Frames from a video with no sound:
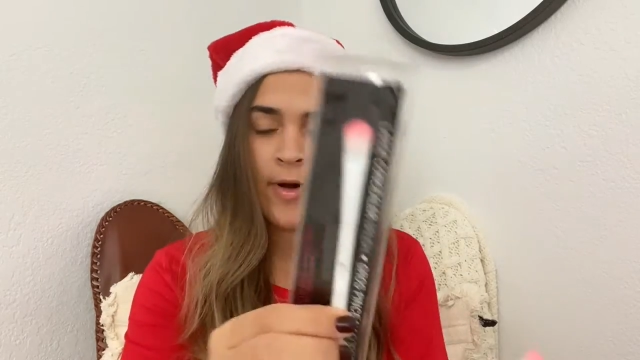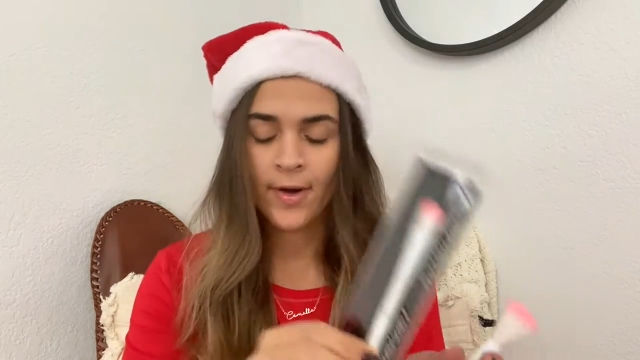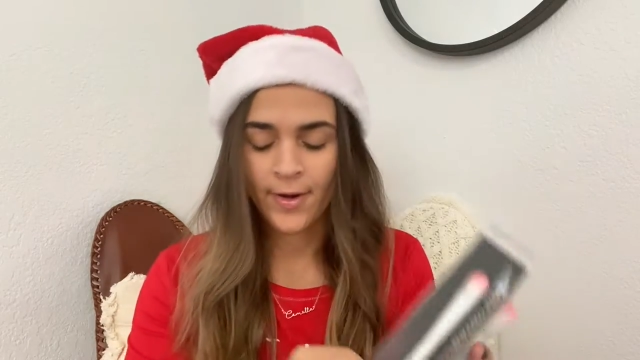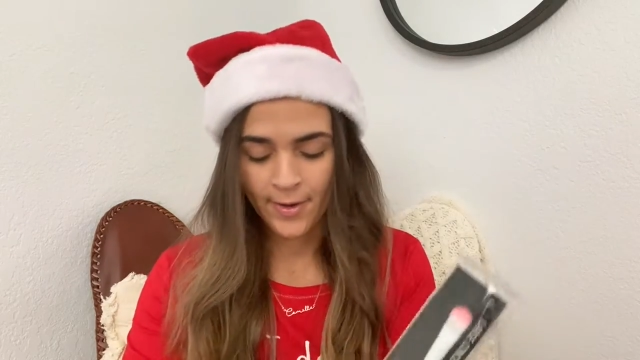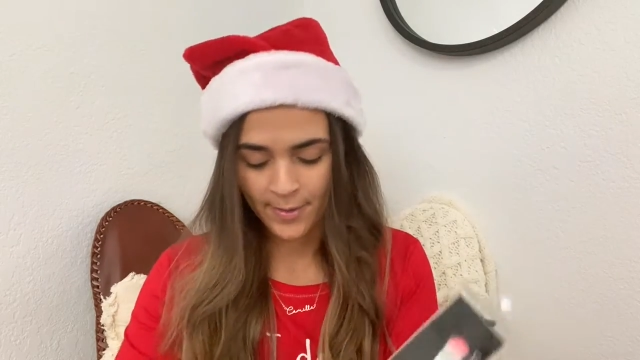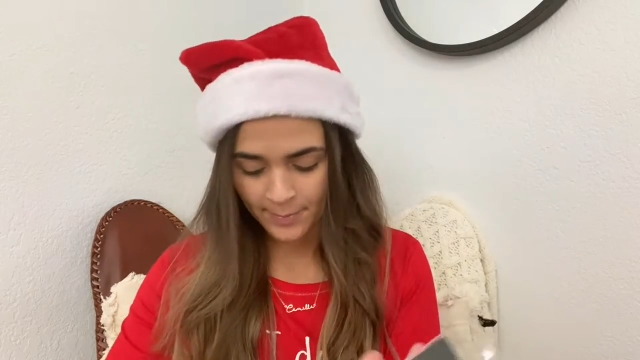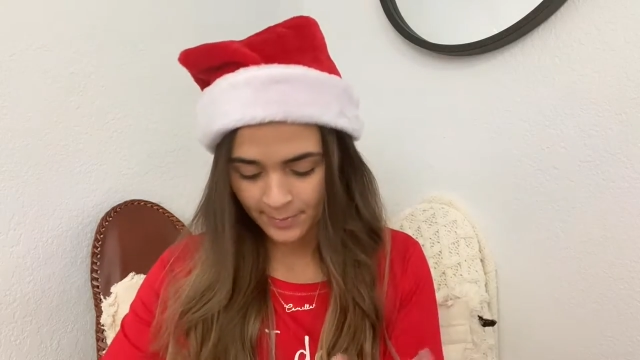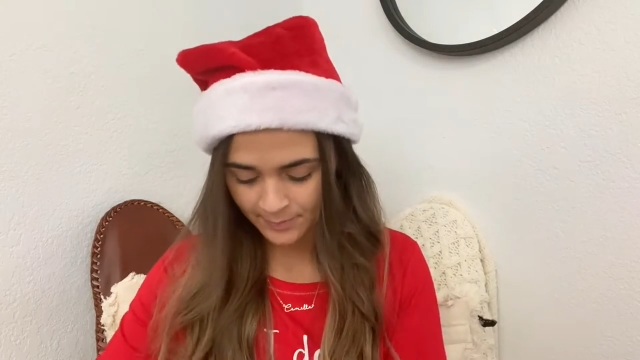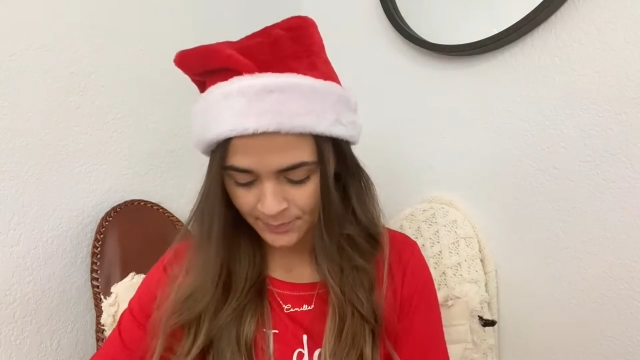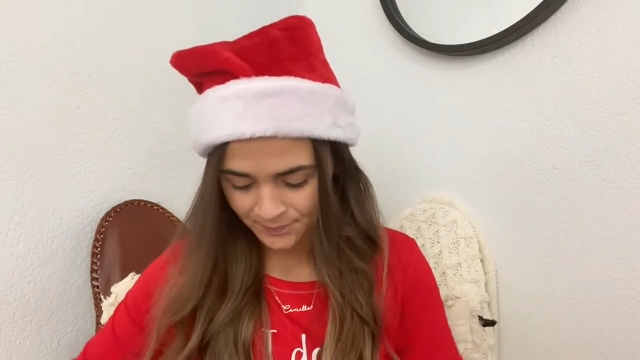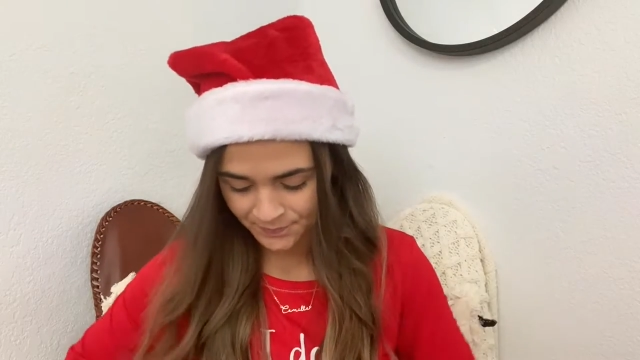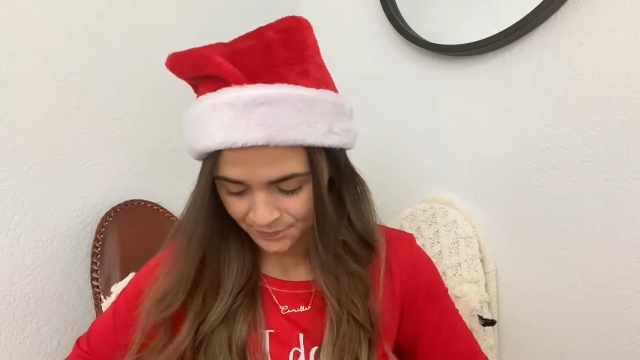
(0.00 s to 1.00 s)

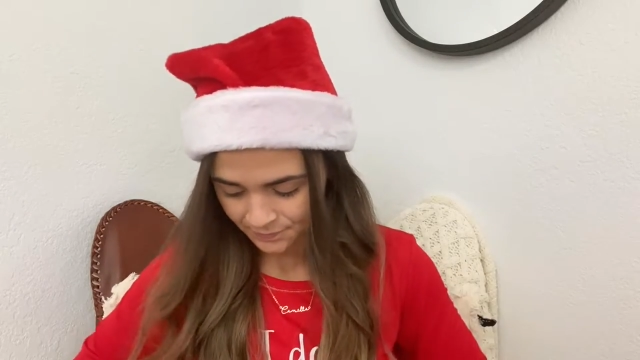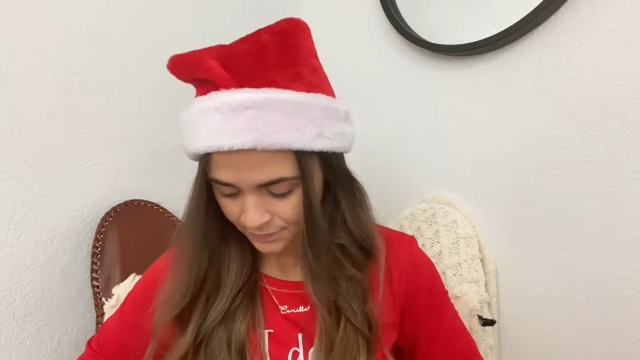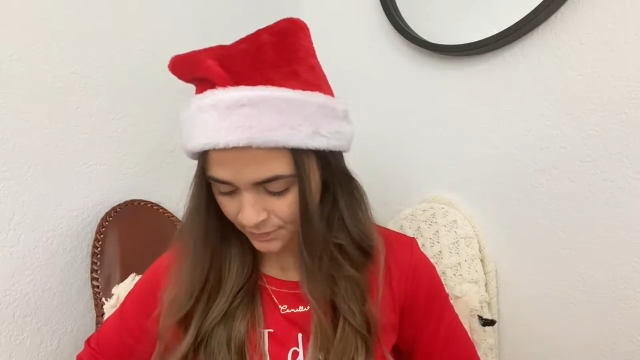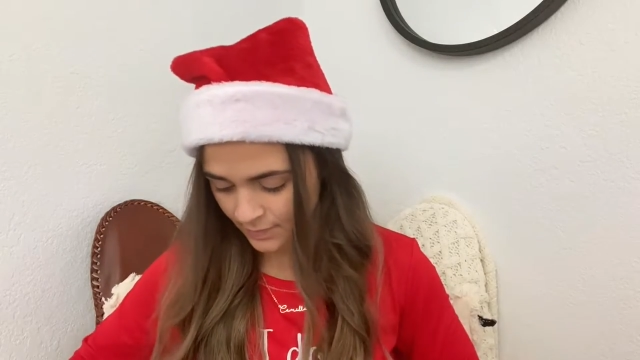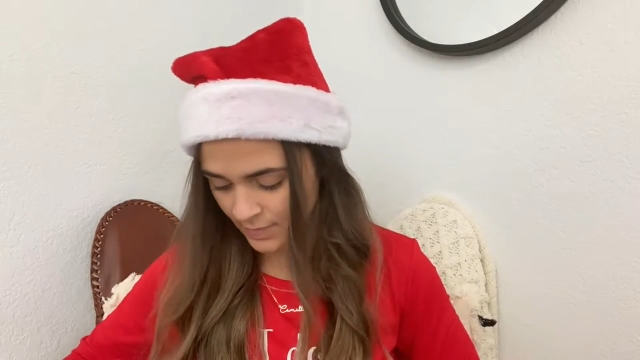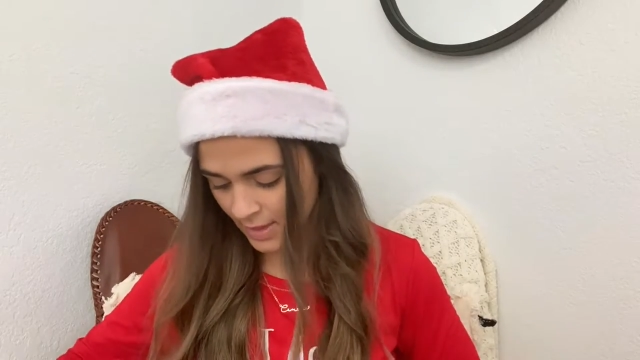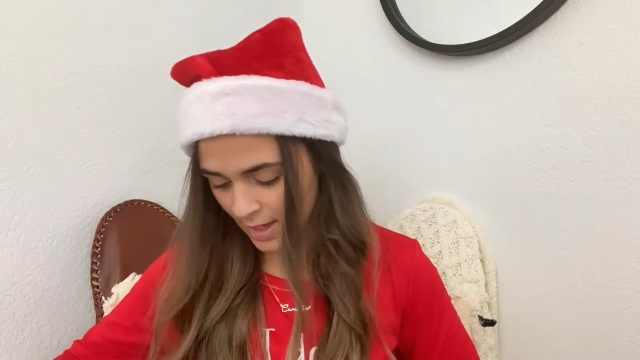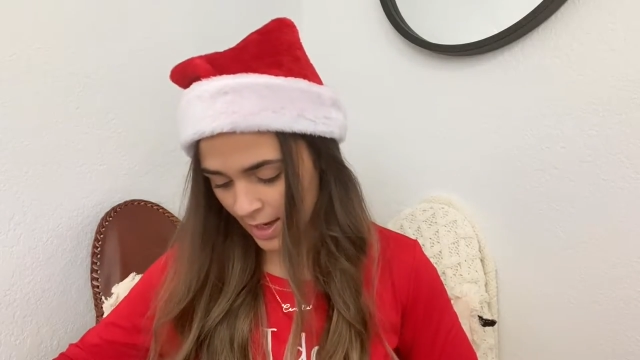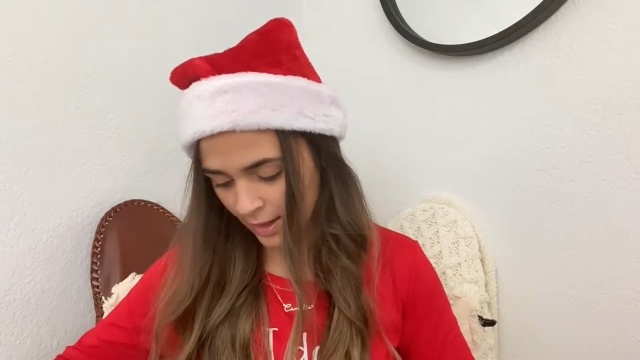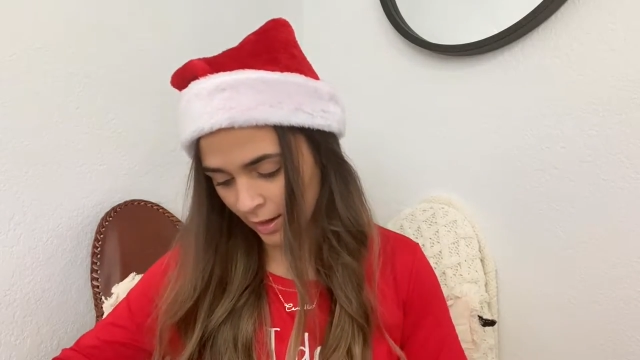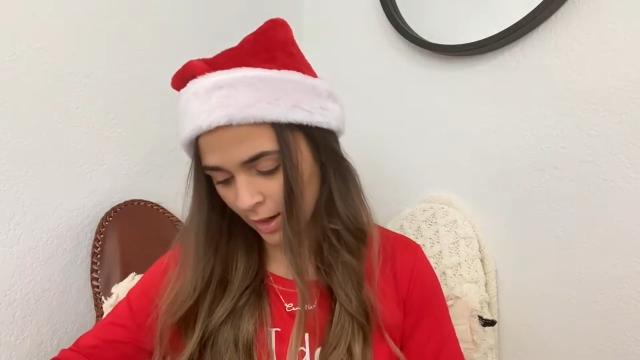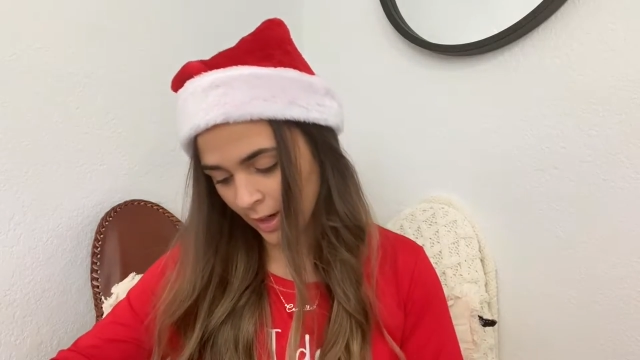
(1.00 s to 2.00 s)
I
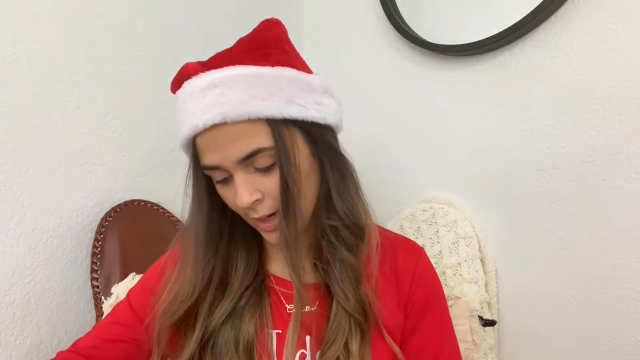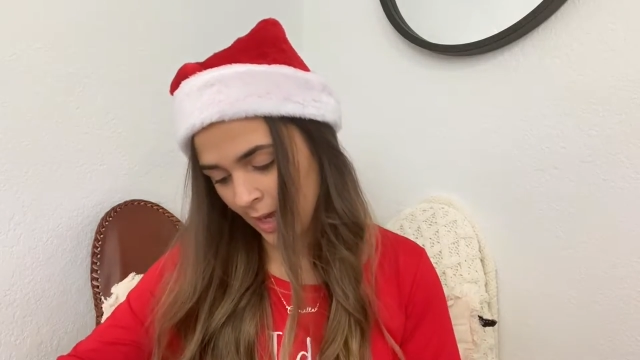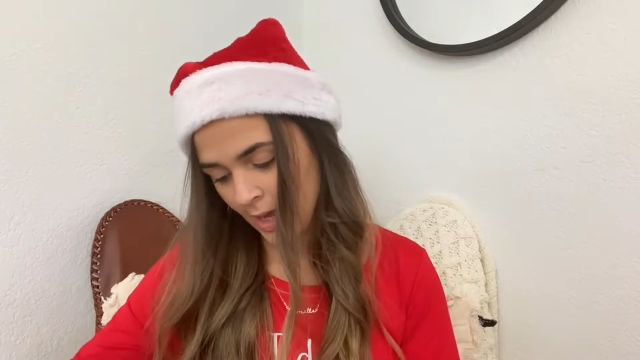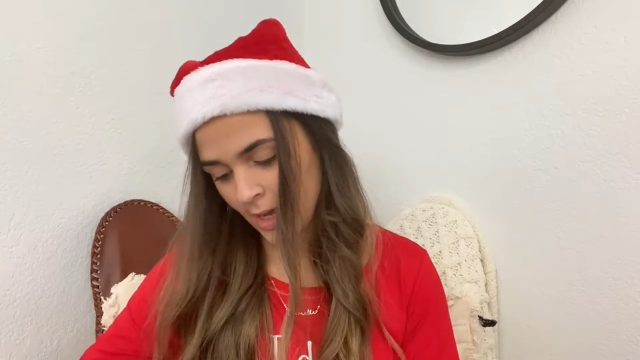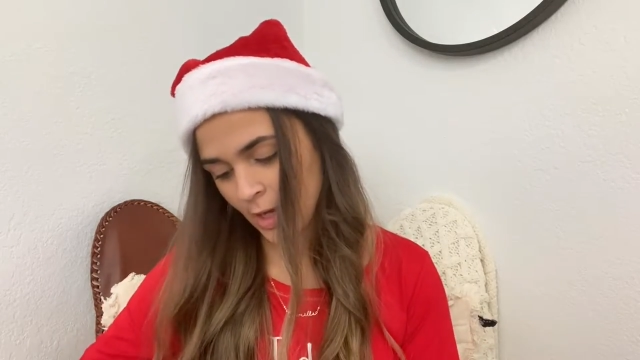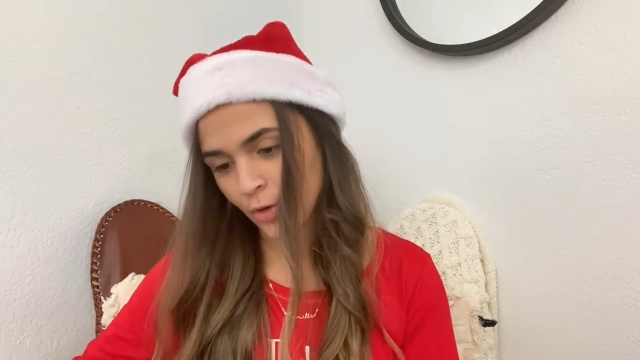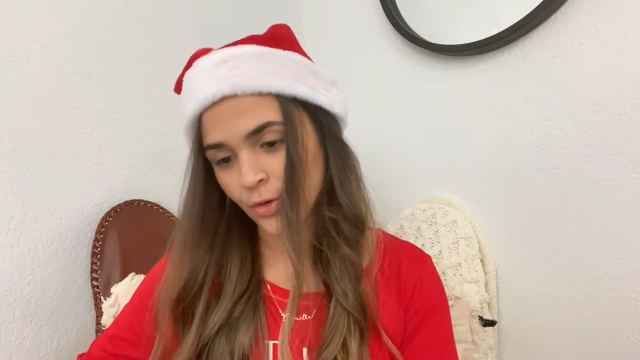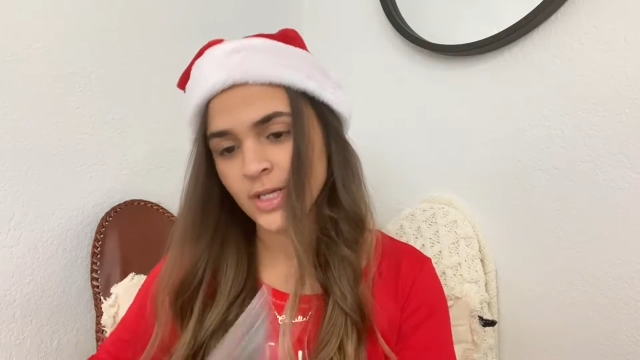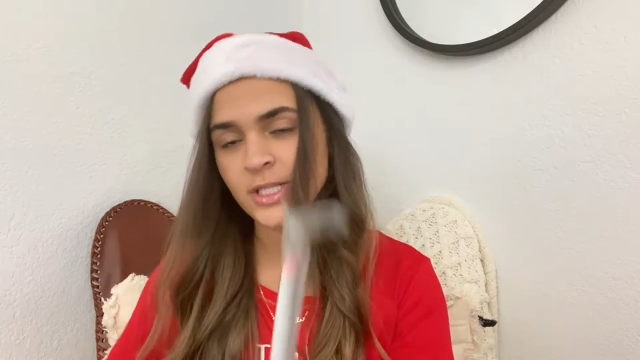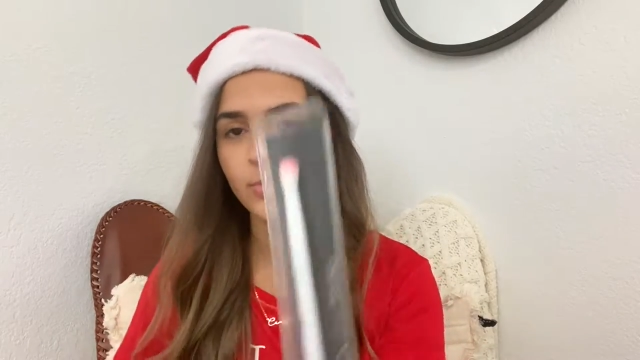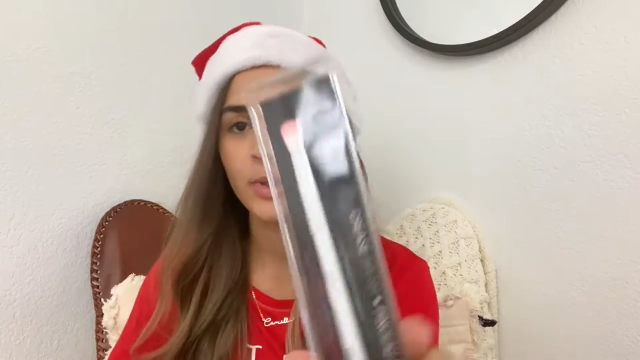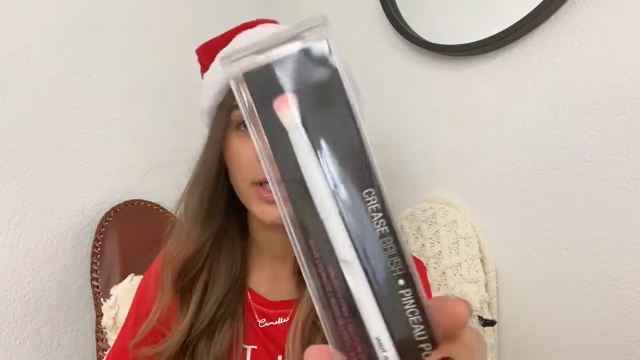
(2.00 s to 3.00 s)
got a
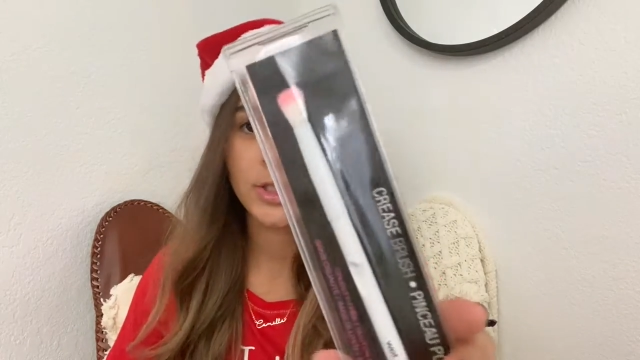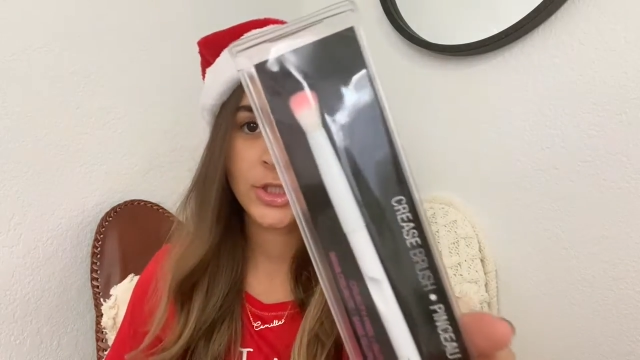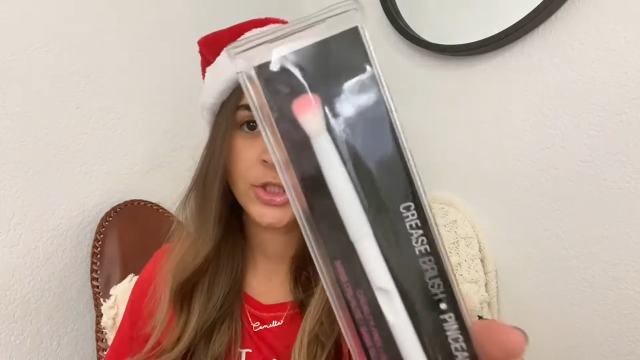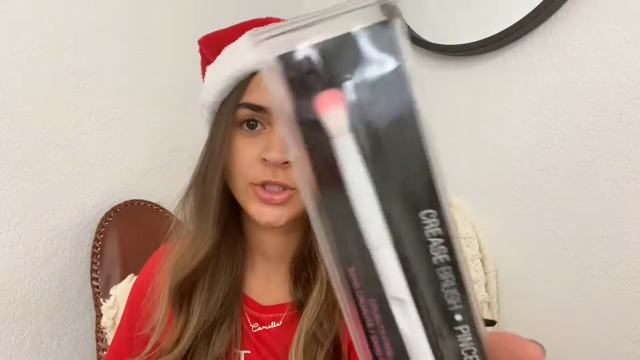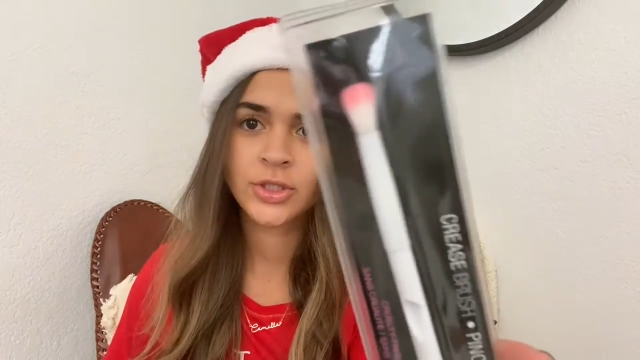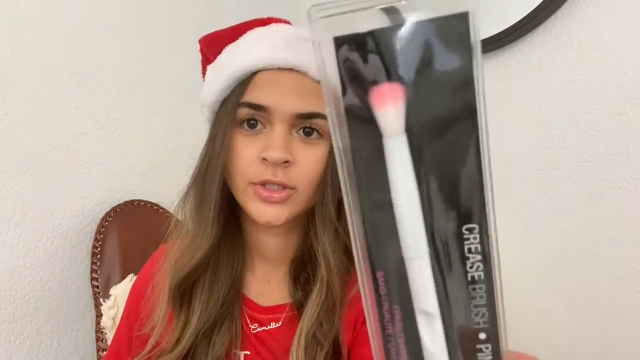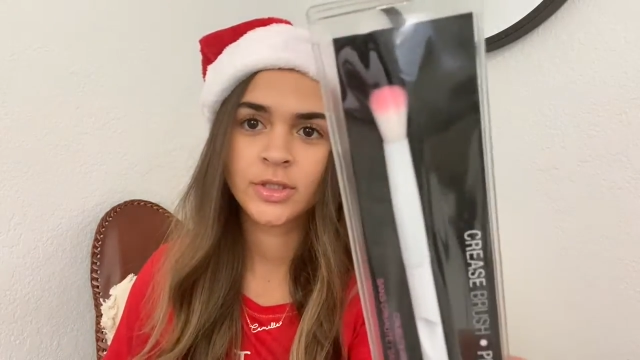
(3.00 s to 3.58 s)
crease brush.